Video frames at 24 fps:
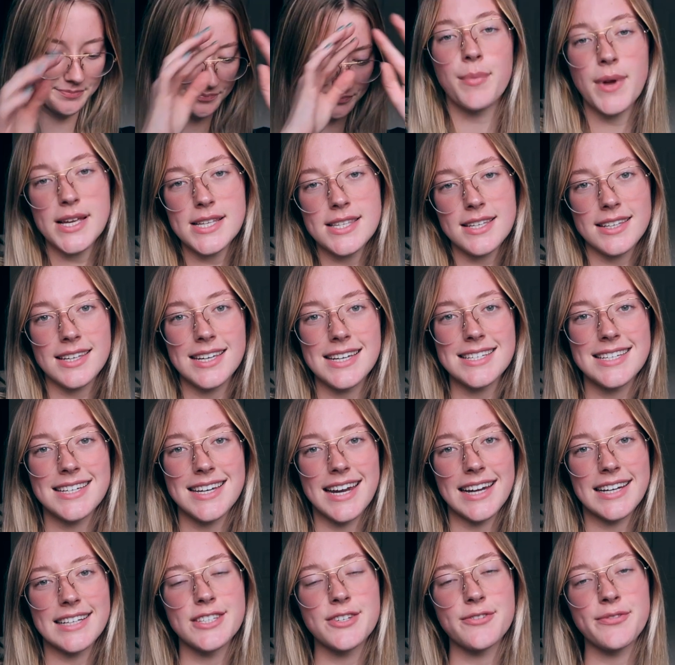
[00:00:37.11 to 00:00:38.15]
Basically,
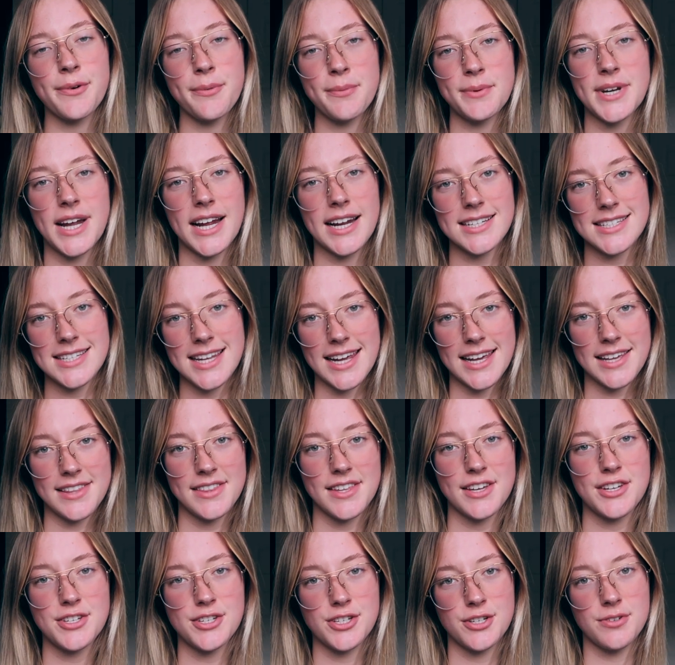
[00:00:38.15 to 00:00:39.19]
today is November
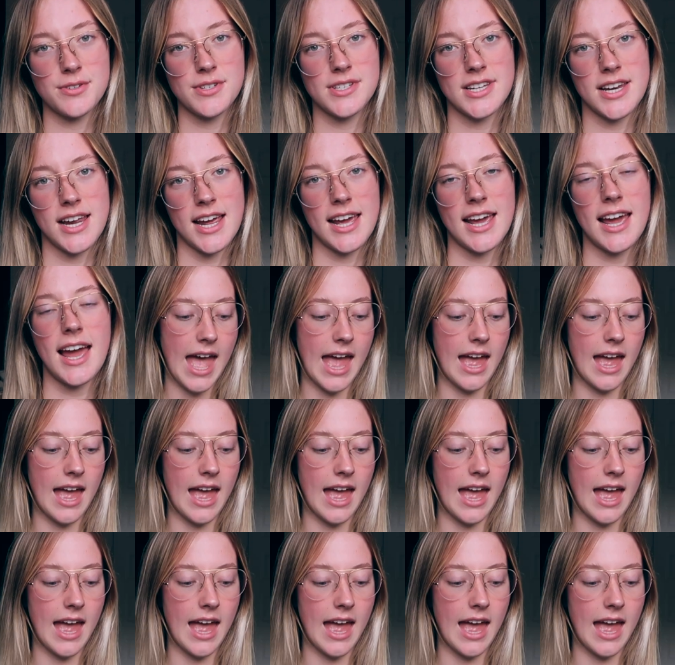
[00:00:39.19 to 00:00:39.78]
19th, a Tuesday,